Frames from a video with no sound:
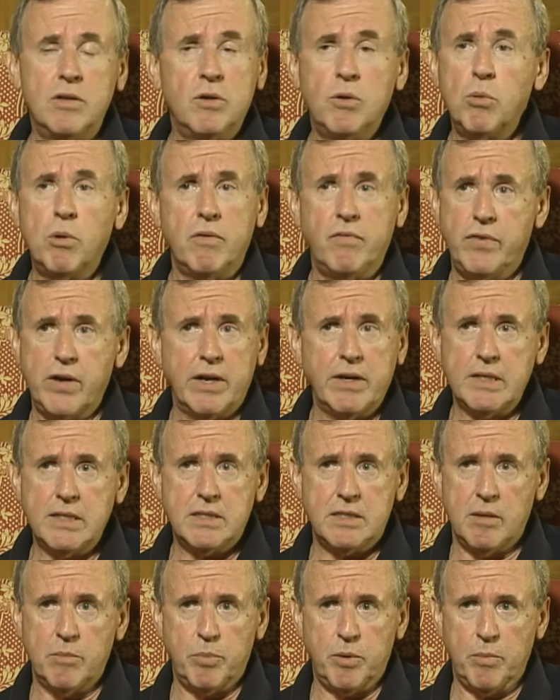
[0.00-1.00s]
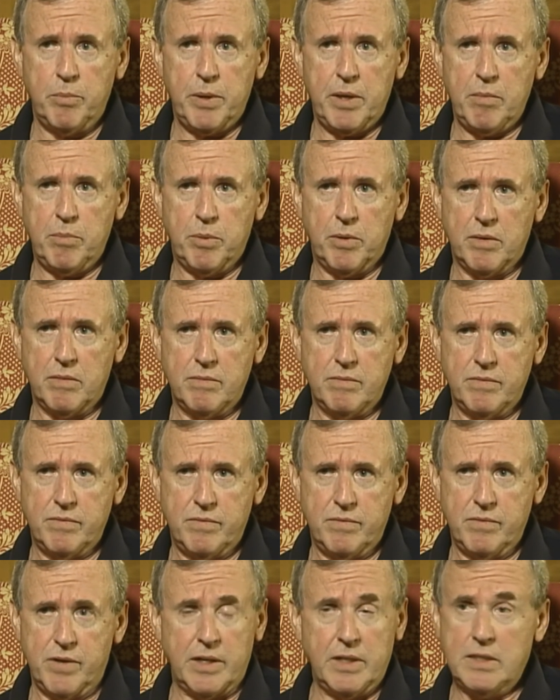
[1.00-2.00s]
who were very simple people,
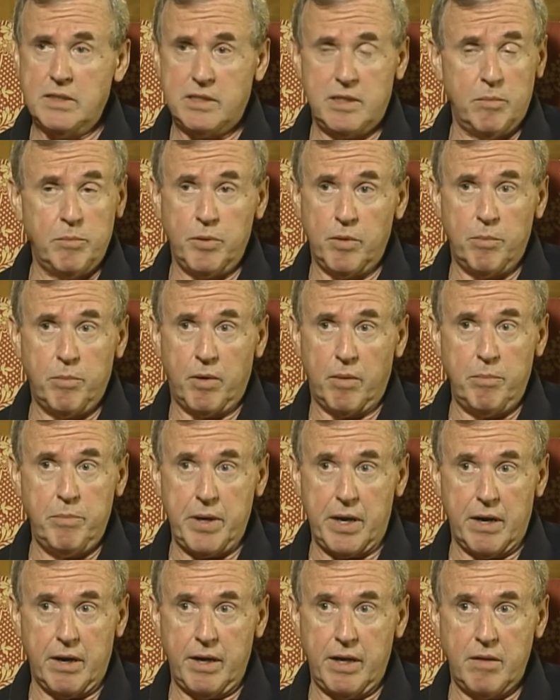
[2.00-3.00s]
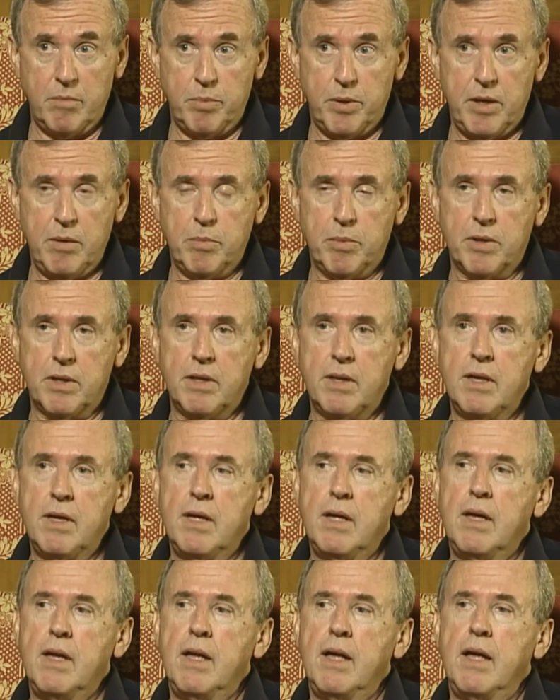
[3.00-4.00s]
very simple barbarian people,
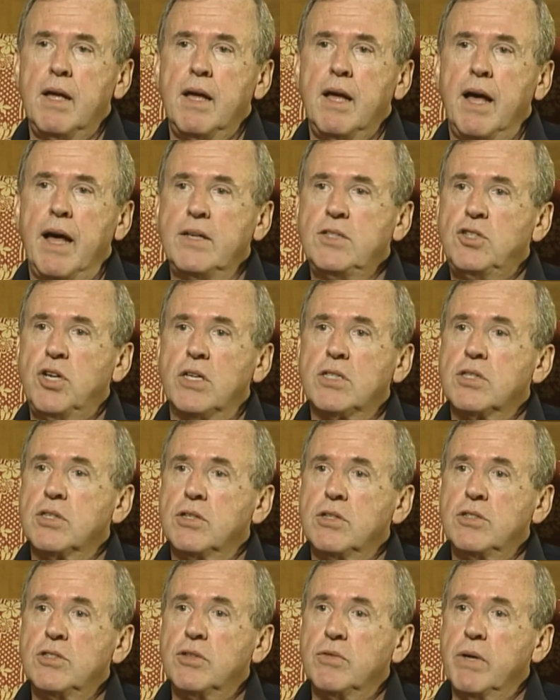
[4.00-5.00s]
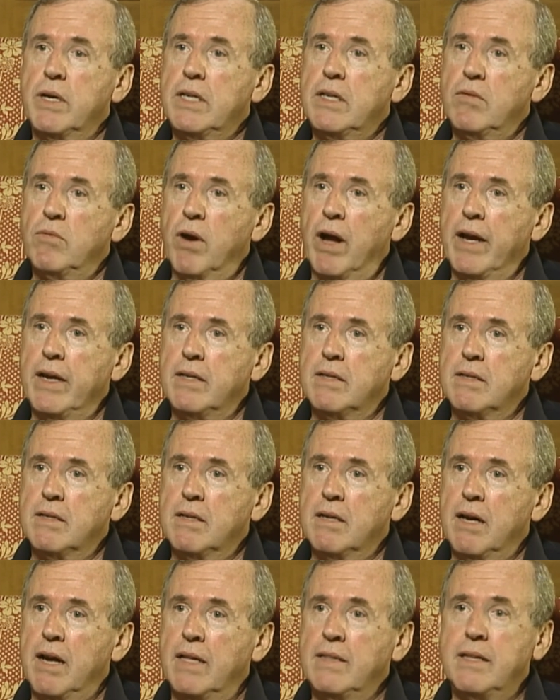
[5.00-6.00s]
had just learned to read and write.
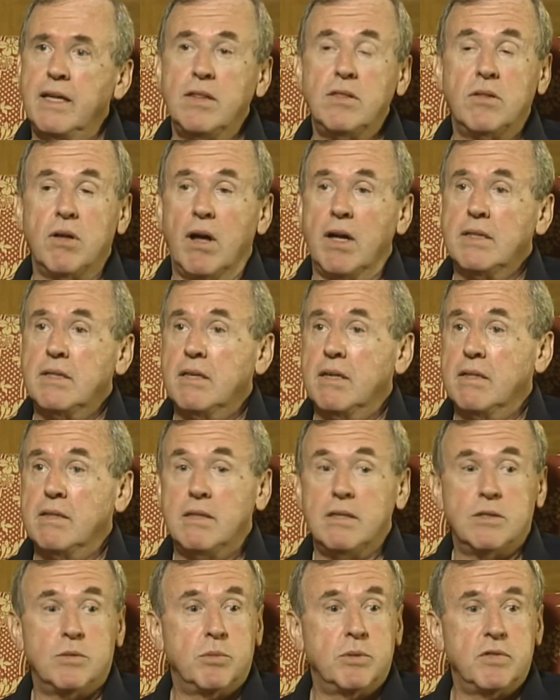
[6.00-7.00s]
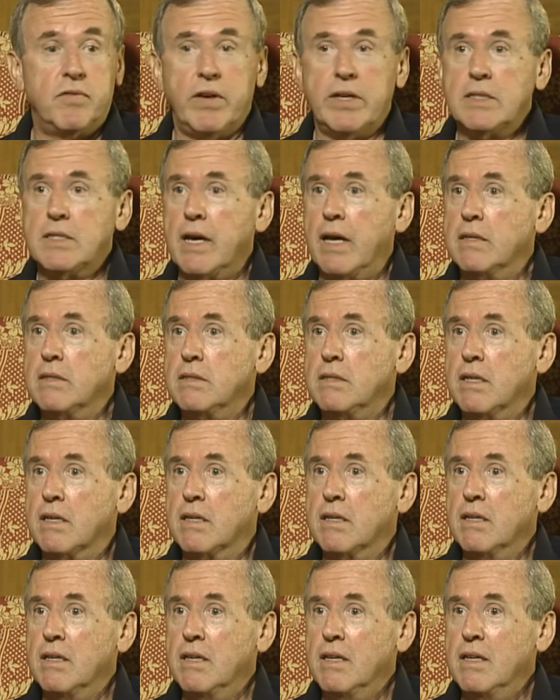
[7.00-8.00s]
And they thought that this was
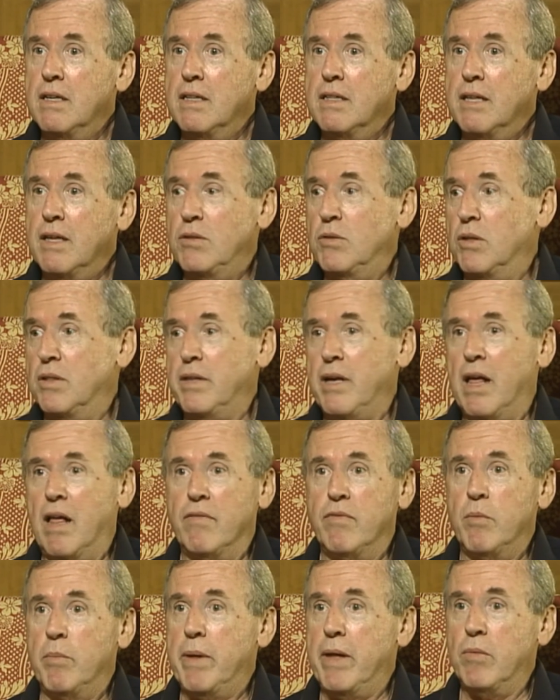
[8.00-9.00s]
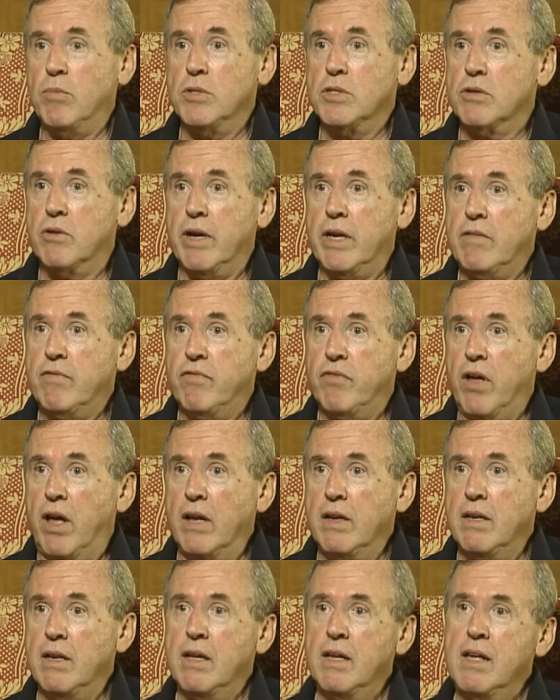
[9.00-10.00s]
fantastic. They thought the alphabet was great
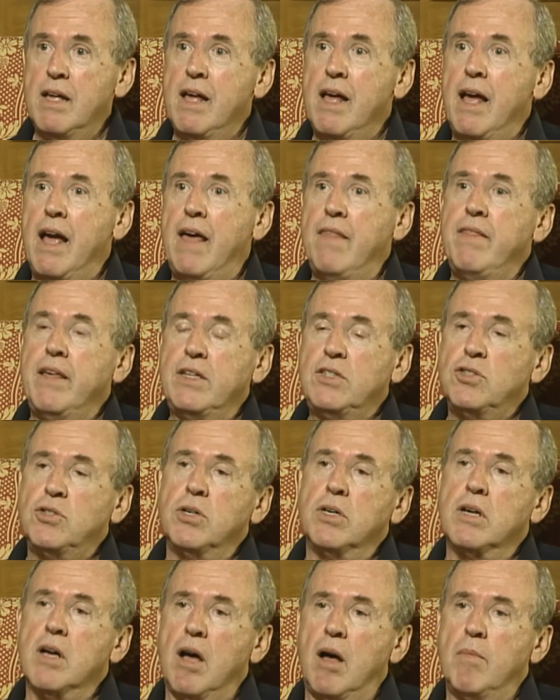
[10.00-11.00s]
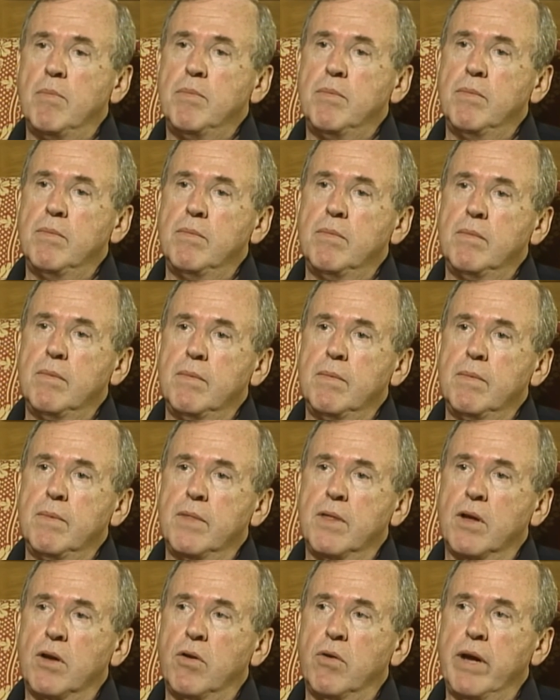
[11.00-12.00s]
fun. And they took up
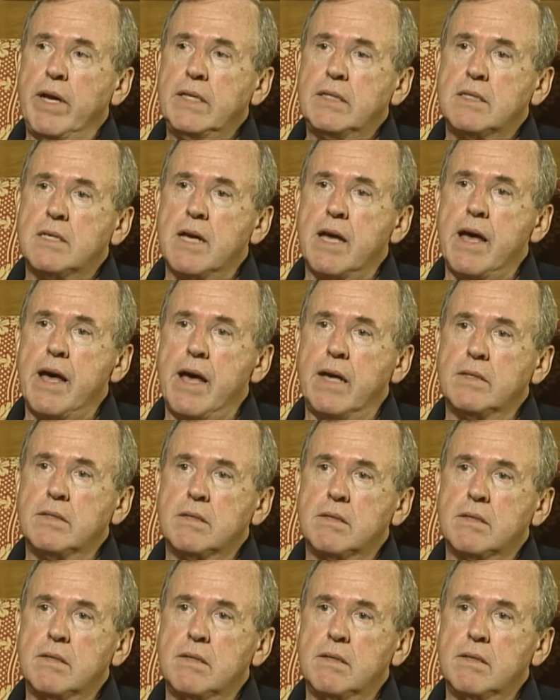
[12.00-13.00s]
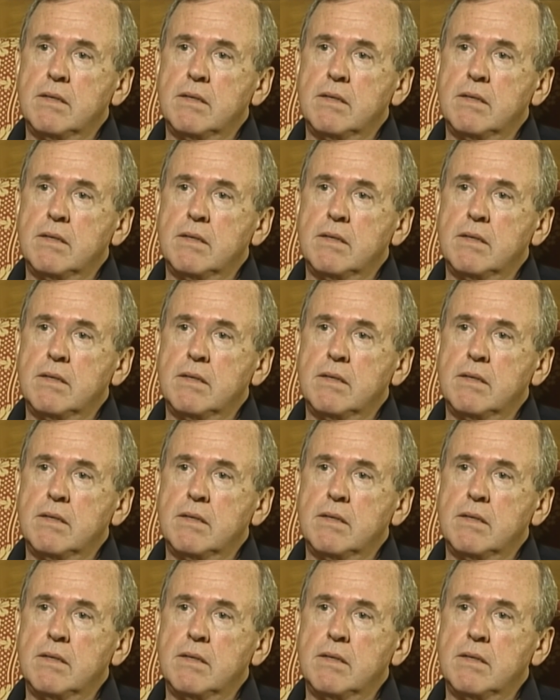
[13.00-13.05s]
the great task